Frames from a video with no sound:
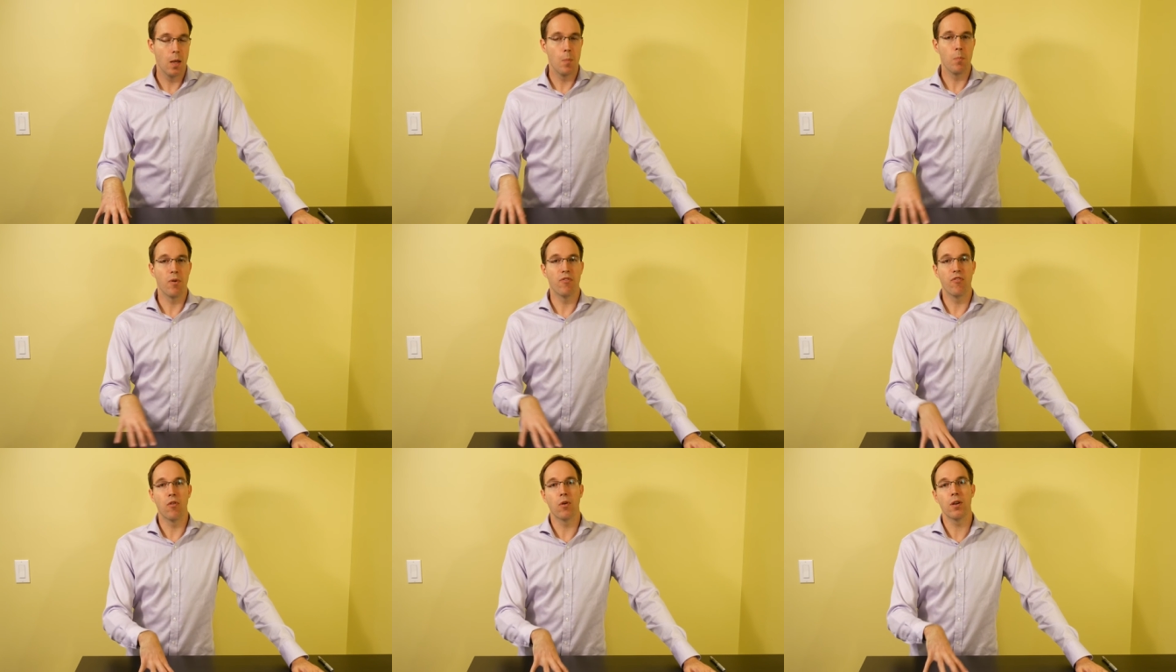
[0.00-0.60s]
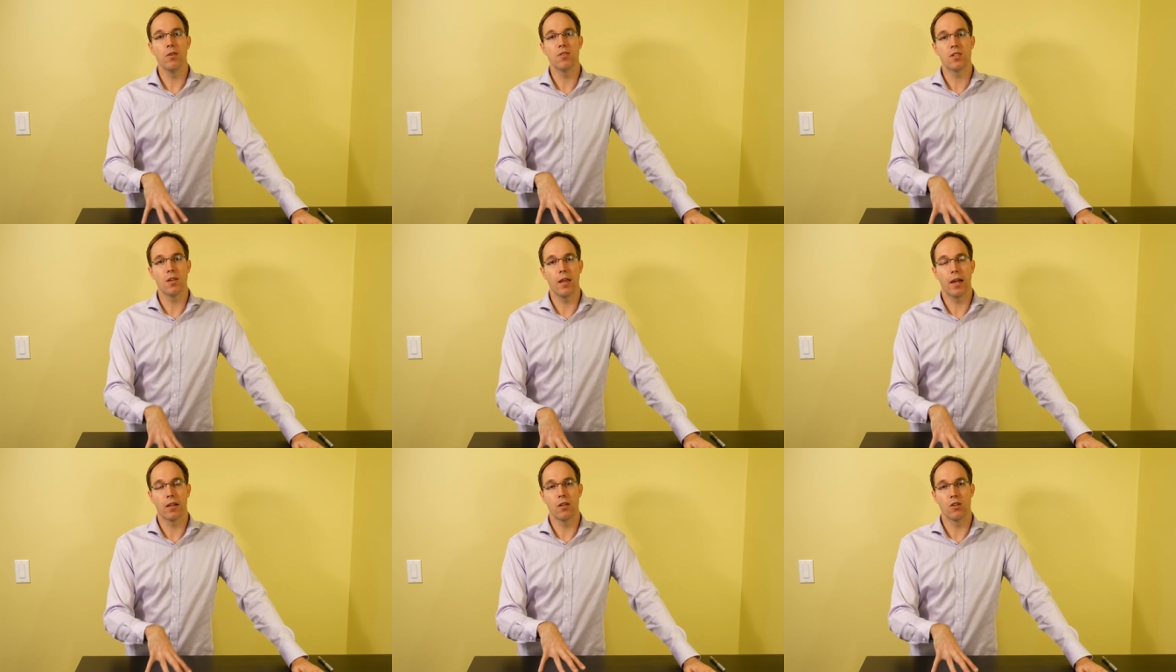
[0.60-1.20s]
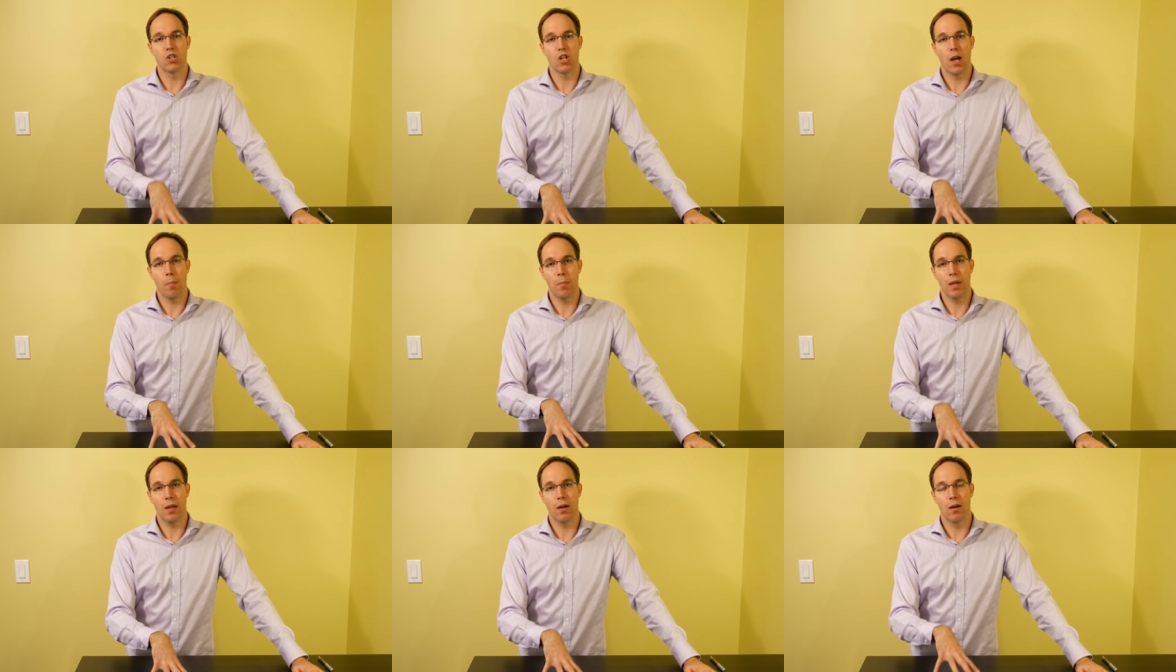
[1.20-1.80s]
before you select your
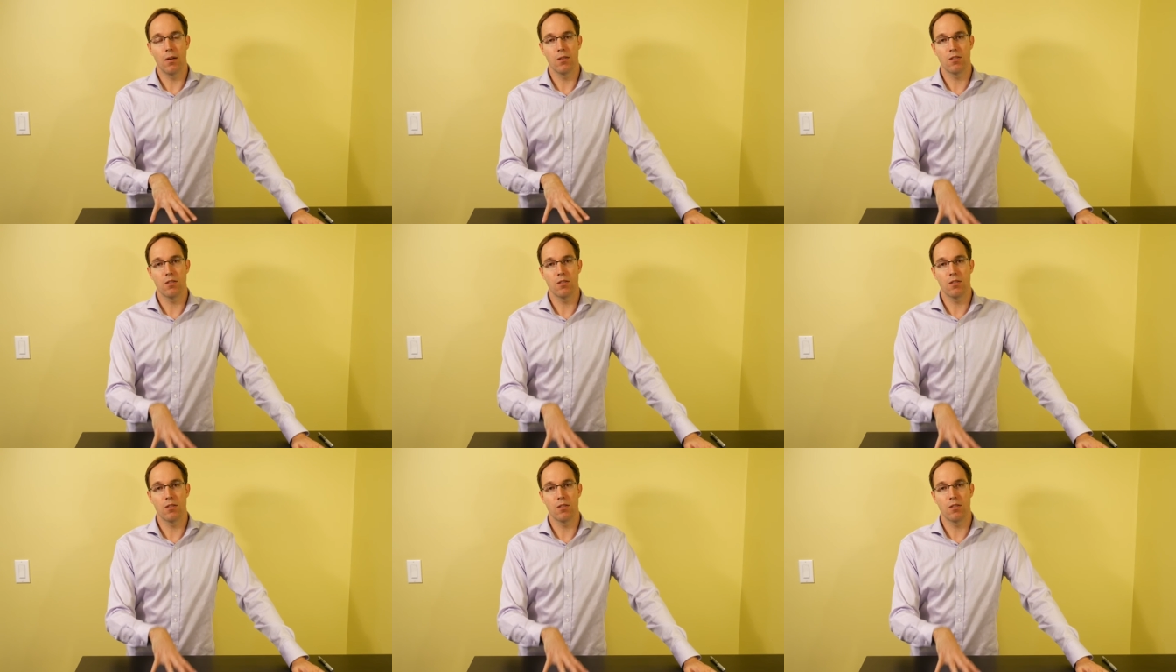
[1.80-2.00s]
shopping cart